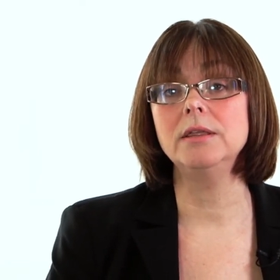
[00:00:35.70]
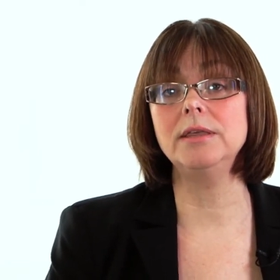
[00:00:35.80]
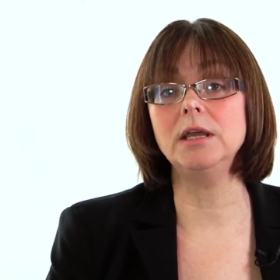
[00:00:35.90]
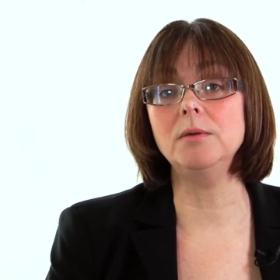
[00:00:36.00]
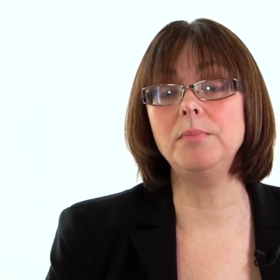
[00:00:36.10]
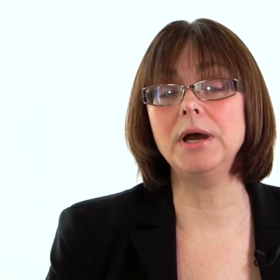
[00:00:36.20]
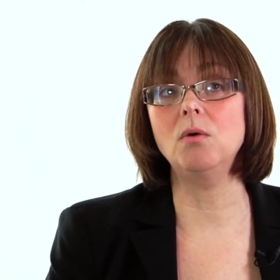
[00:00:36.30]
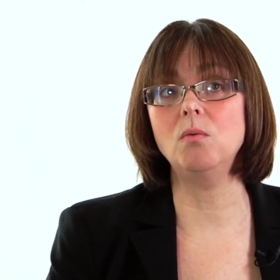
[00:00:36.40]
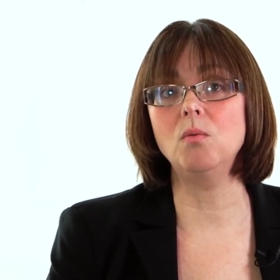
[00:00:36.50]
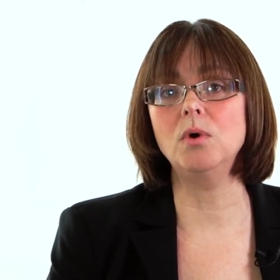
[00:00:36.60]
think
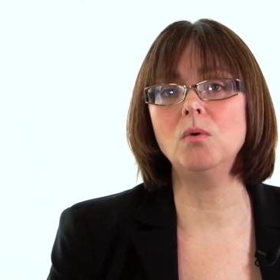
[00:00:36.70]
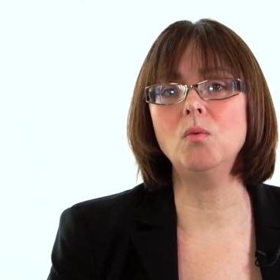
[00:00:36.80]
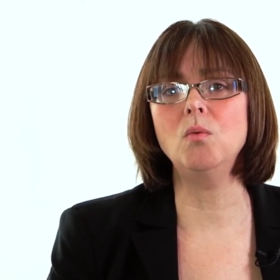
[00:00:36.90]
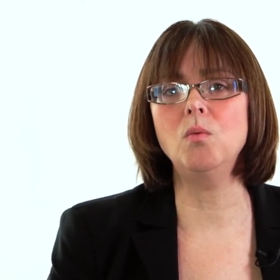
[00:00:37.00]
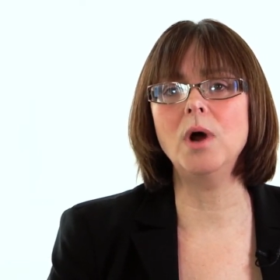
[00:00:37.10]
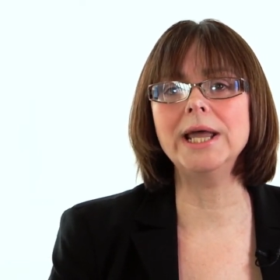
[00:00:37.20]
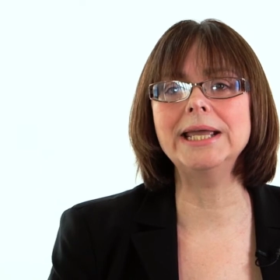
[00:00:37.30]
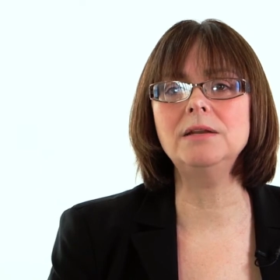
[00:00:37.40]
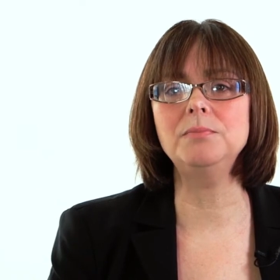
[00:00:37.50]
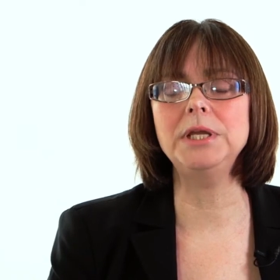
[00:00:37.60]
about, well, what
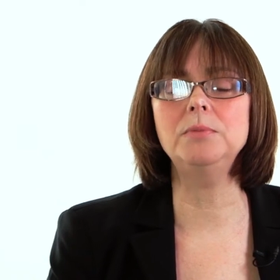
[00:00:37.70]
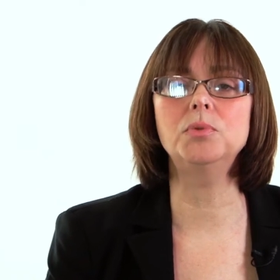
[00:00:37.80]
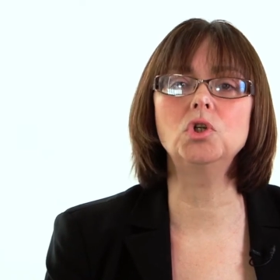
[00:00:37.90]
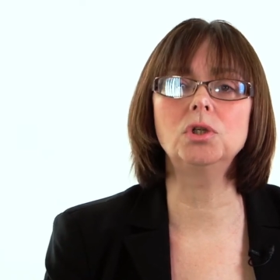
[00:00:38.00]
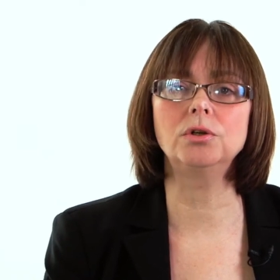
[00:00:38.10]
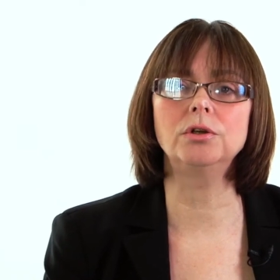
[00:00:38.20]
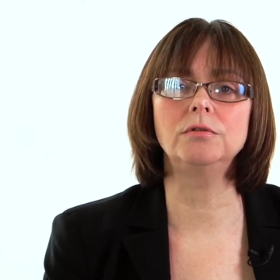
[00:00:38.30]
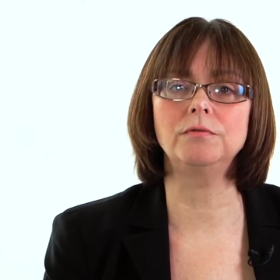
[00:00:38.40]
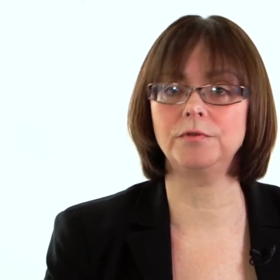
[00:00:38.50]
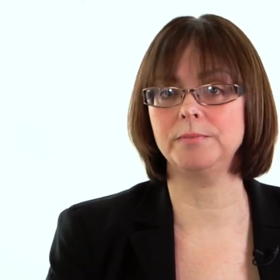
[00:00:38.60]
can people
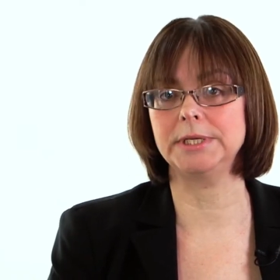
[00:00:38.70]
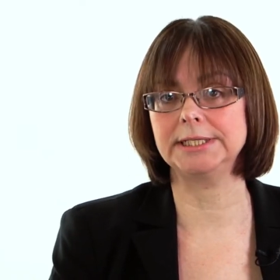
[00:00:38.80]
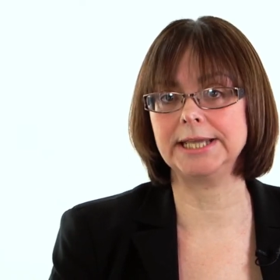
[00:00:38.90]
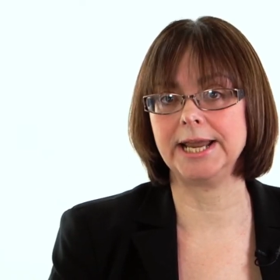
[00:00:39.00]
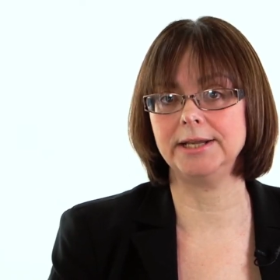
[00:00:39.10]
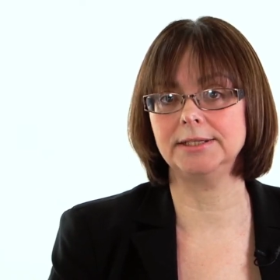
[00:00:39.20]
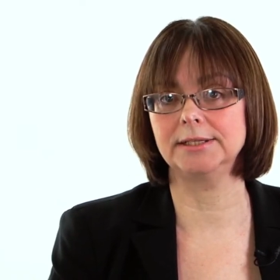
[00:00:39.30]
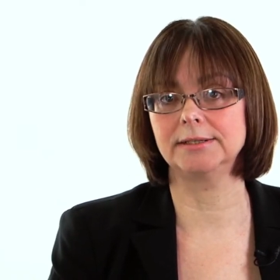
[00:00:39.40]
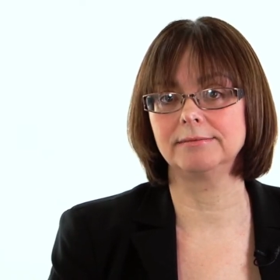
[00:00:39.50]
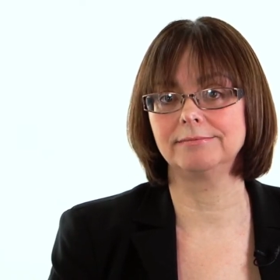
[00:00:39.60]
learn from this
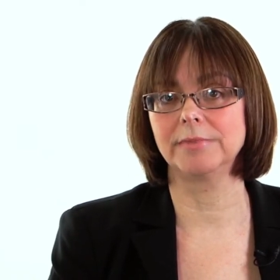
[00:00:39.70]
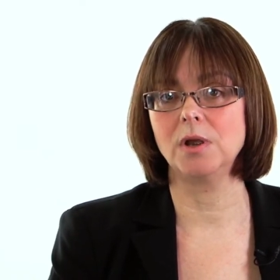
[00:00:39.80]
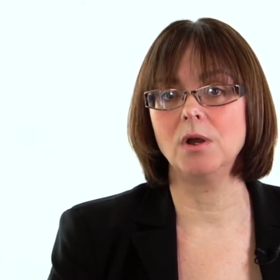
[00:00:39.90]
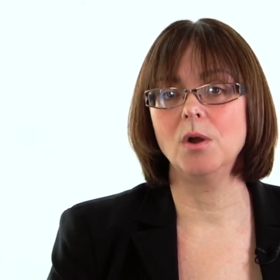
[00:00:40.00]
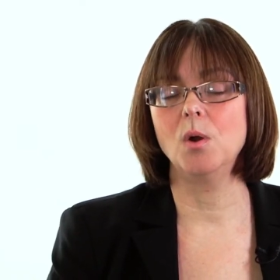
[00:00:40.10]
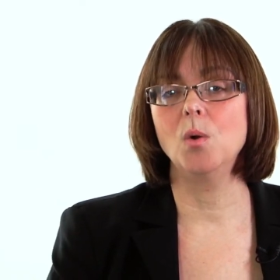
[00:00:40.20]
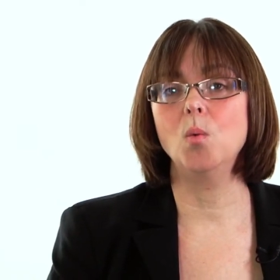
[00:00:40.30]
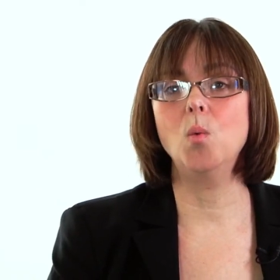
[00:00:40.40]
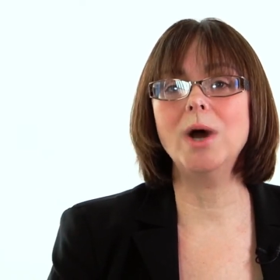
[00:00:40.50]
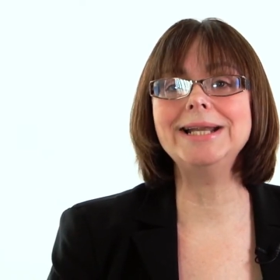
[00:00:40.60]
case?
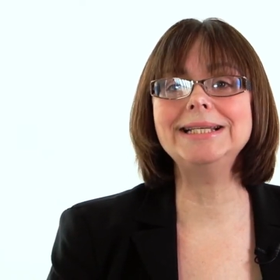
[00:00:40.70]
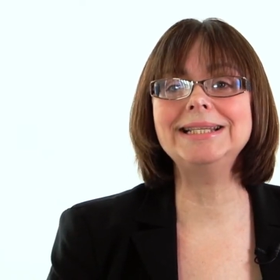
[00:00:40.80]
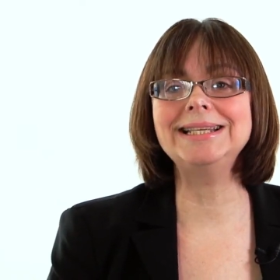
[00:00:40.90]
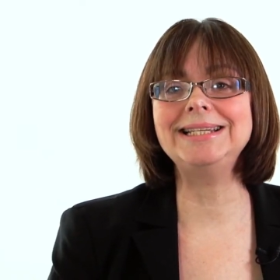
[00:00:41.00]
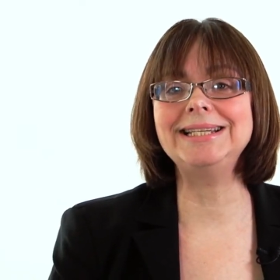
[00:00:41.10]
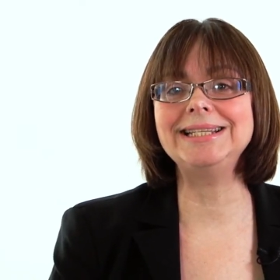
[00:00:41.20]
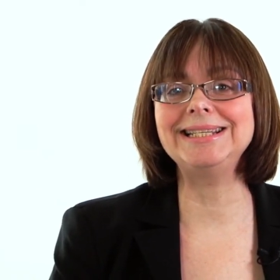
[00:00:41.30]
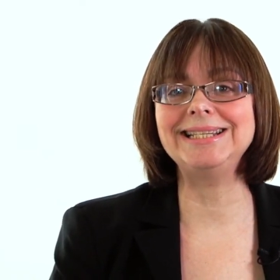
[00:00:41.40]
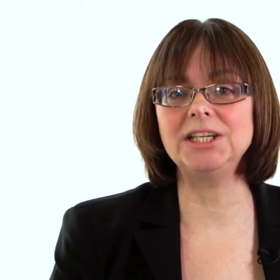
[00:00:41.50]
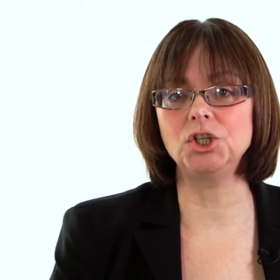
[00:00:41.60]
What is the
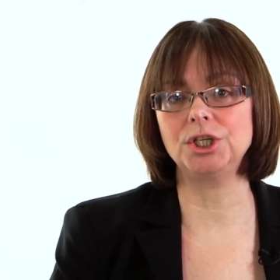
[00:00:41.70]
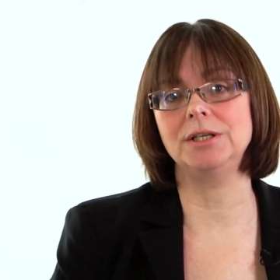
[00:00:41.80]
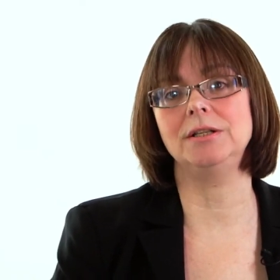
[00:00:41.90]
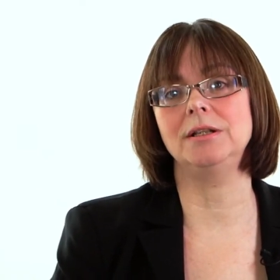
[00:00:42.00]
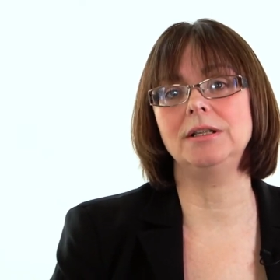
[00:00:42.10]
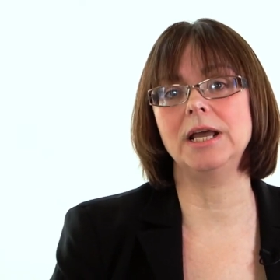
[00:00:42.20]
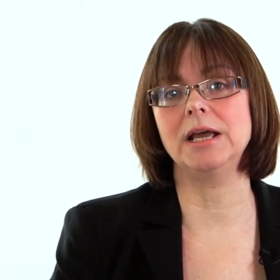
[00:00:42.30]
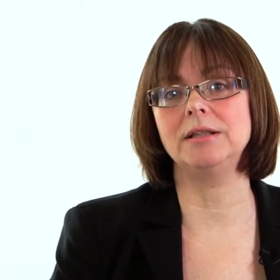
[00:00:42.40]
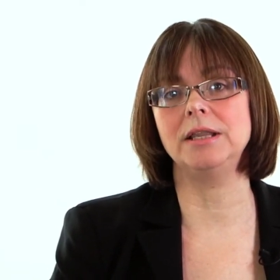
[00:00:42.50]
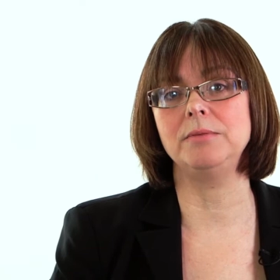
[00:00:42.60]
decision
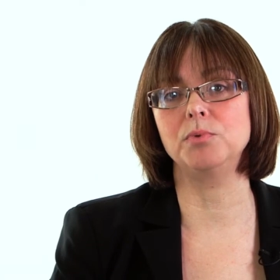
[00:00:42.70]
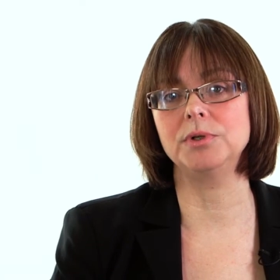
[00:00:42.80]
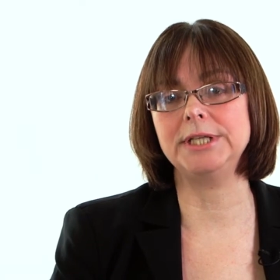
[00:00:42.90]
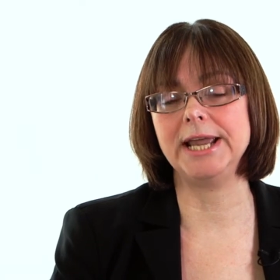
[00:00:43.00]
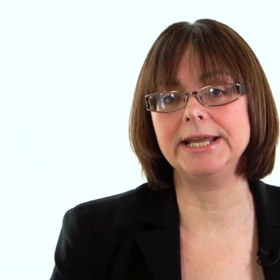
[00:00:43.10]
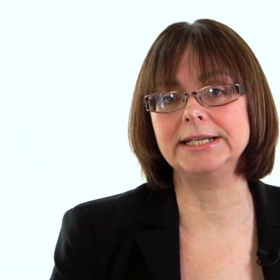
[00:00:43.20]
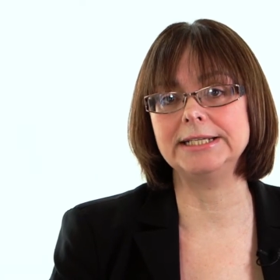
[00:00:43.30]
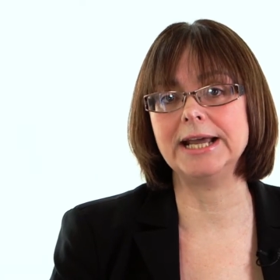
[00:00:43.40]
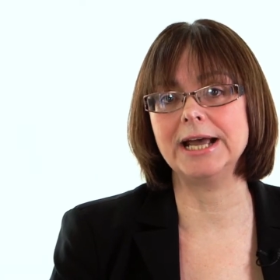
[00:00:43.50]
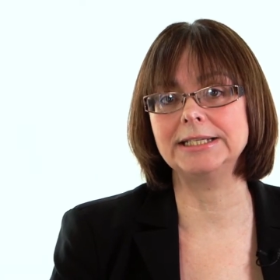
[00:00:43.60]
that the
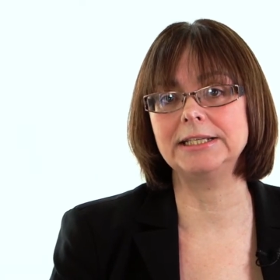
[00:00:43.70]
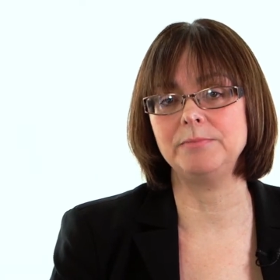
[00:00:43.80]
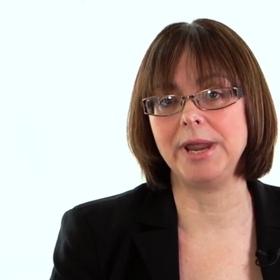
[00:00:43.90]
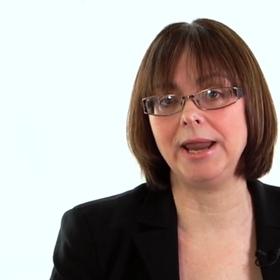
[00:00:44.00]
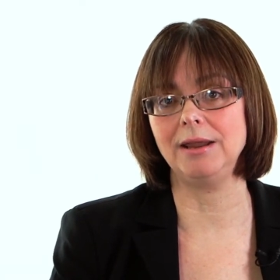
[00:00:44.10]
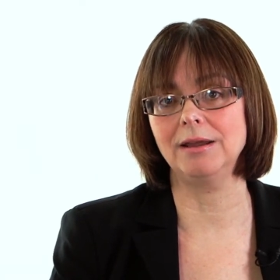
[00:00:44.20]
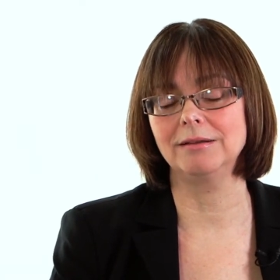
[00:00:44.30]
protagonist has to make?